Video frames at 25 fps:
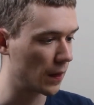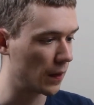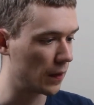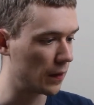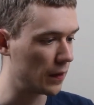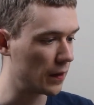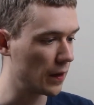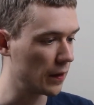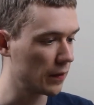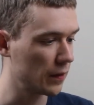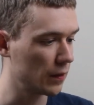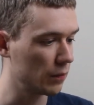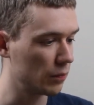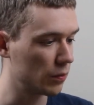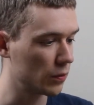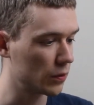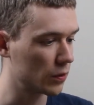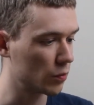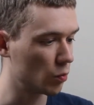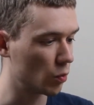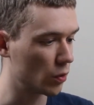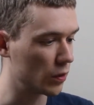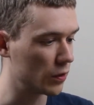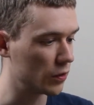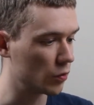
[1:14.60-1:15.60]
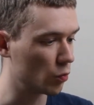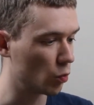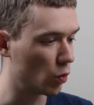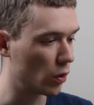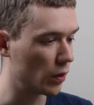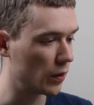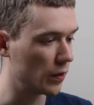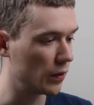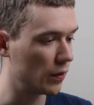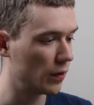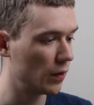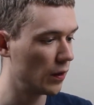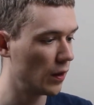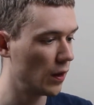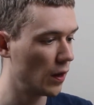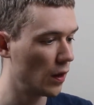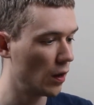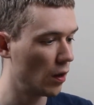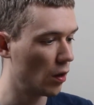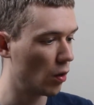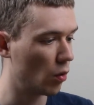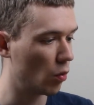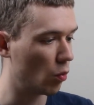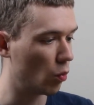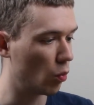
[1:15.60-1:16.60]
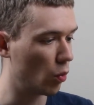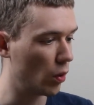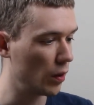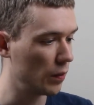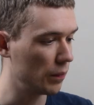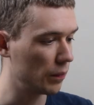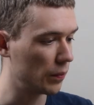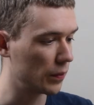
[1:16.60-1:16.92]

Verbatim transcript: Nothing plus one is one. One